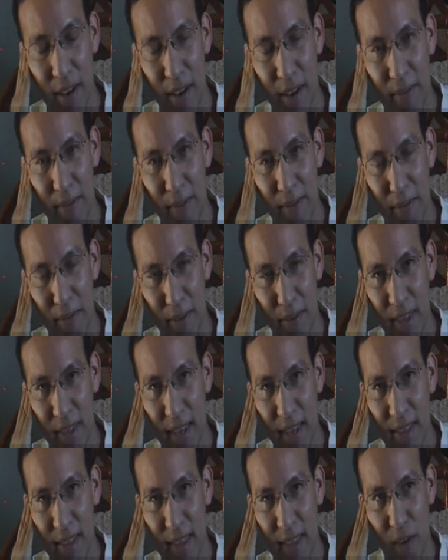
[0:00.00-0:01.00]
of
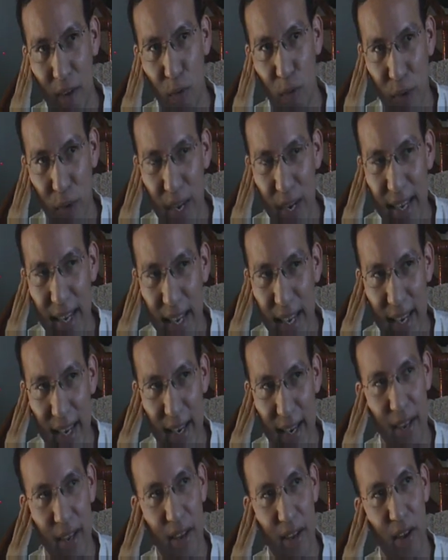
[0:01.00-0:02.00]
everything they
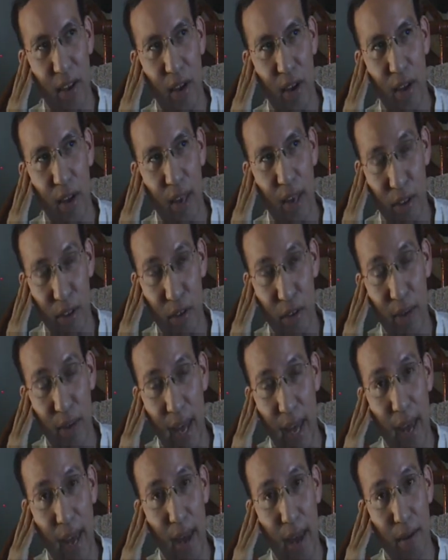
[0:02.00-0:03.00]
redid is
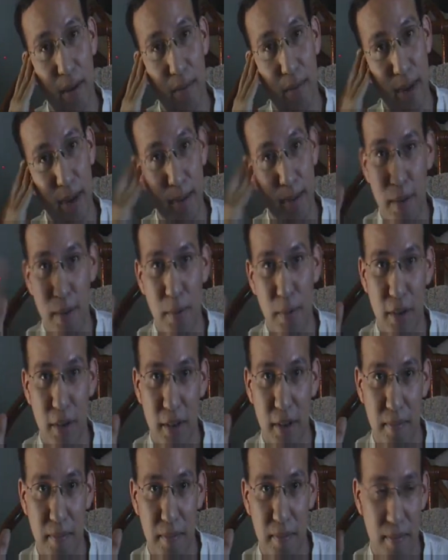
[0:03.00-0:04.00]
okay by my
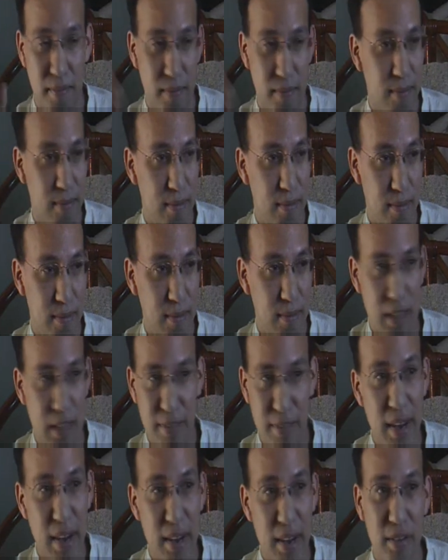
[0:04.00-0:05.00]
book.
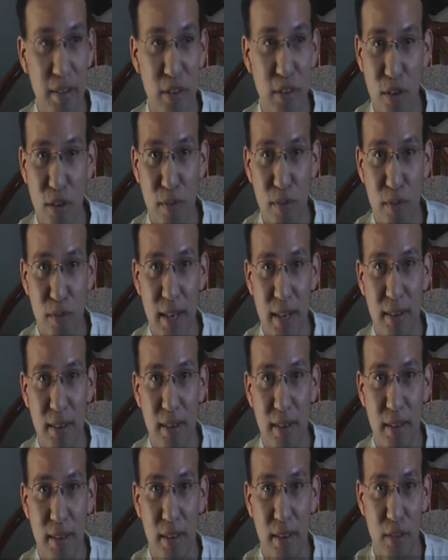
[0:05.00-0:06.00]
It's fine, it's a good read,
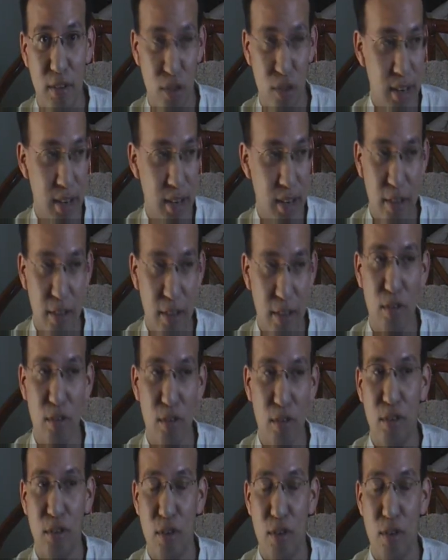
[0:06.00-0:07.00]
it's good
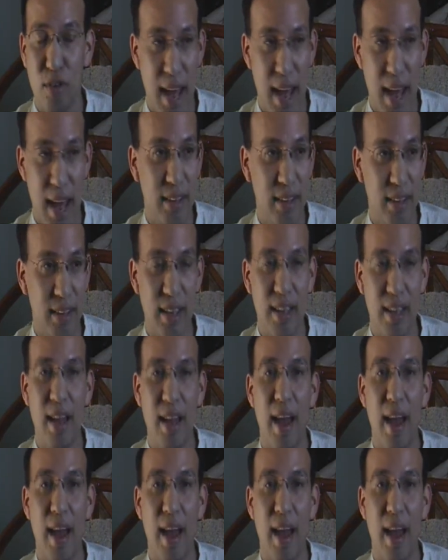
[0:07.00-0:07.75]
actors, good acting.